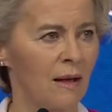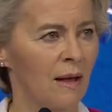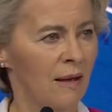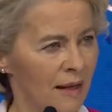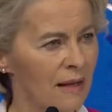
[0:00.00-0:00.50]

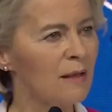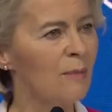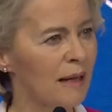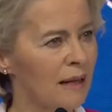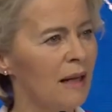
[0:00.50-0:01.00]
And that's
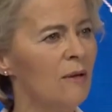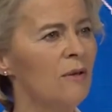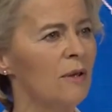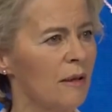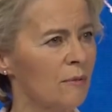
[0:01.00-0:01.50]
why
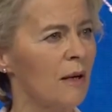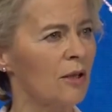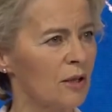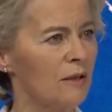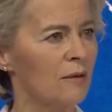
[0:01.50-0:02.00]
countering
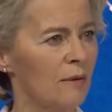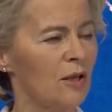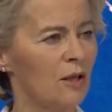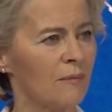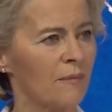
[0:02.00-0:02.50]
Russia's aggression